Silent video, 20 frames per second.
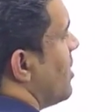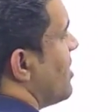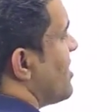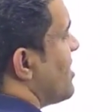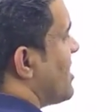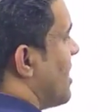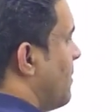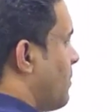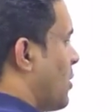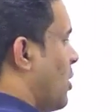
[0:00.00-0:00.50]

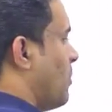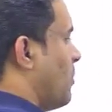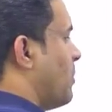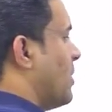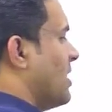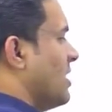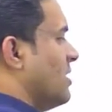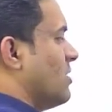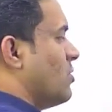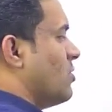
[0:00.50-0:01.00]
Some
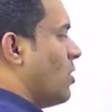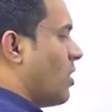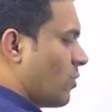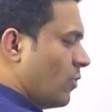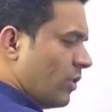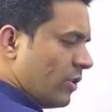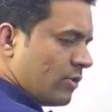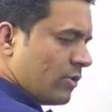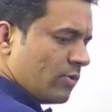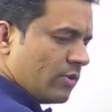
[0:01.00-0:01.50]
properties you are
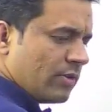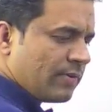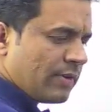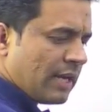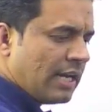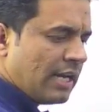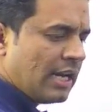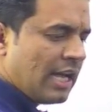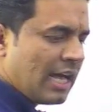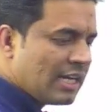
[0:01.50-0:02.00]
going to
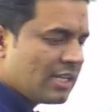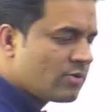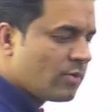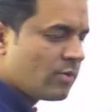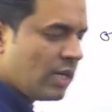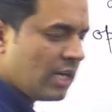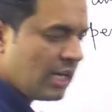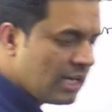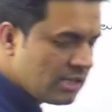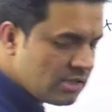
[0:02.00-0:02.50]
define as
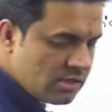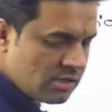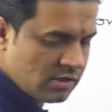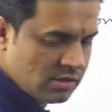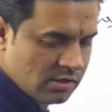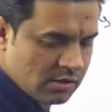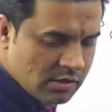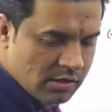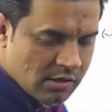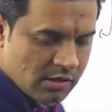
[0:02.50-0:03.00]
well as
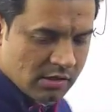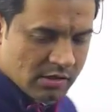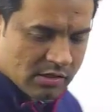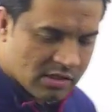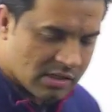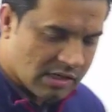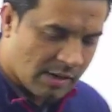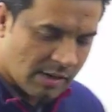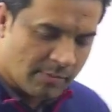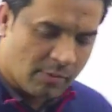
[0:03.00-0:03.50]

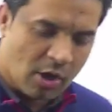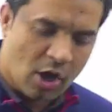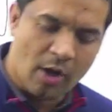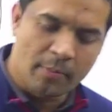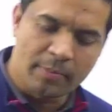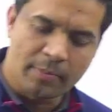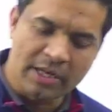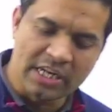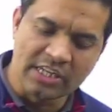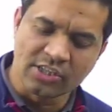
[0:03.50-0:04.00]
some
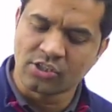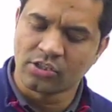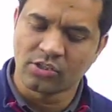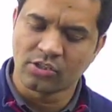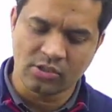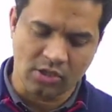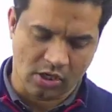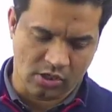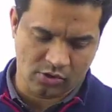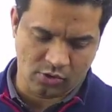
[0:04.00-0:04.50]

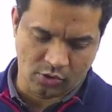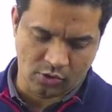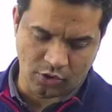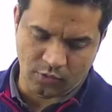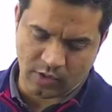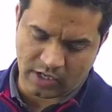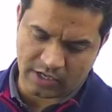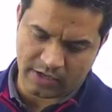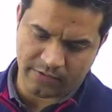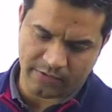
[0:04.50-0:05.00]
operations also
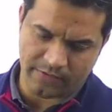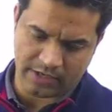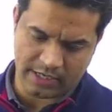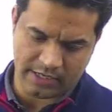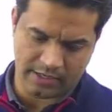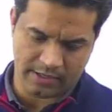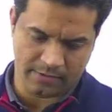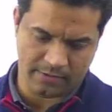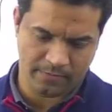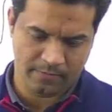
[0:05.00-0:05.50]
you are
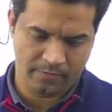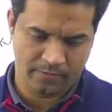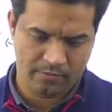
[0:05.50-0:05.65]
defining.